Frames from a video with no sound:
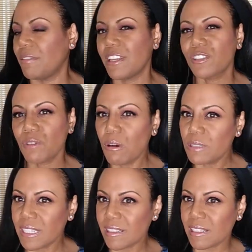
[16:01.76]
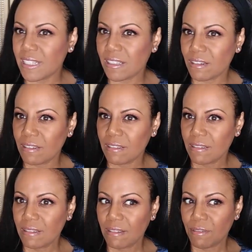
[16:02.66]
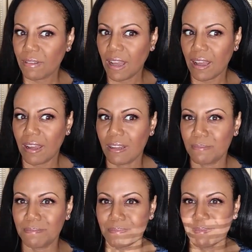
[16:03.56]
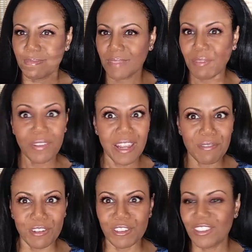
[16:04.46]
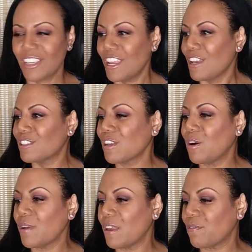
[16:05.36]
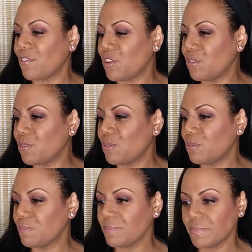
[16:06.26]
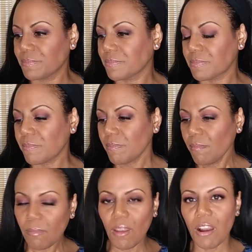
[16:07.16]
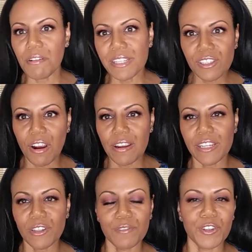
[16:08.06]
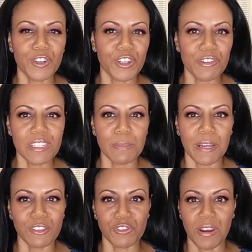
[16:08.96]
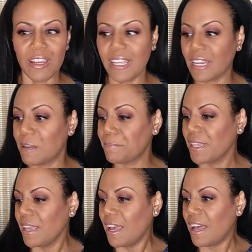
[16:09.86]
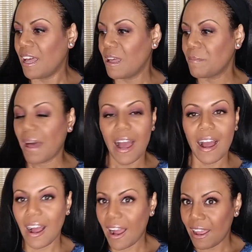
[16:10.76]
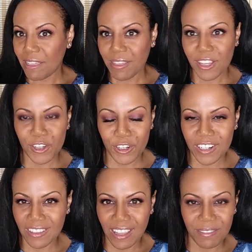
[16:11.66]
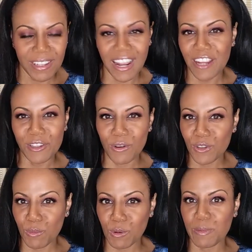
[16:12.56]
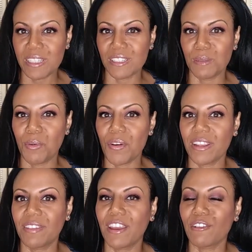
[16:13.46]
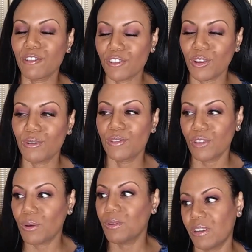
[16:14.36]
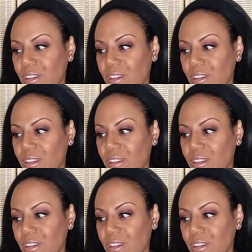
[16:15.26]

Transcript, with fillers: these are only seasonal flavors, so if you are in Target or if you're curious about trying them, I think you're gonna love it. I know you won't be disappointed. They are so, so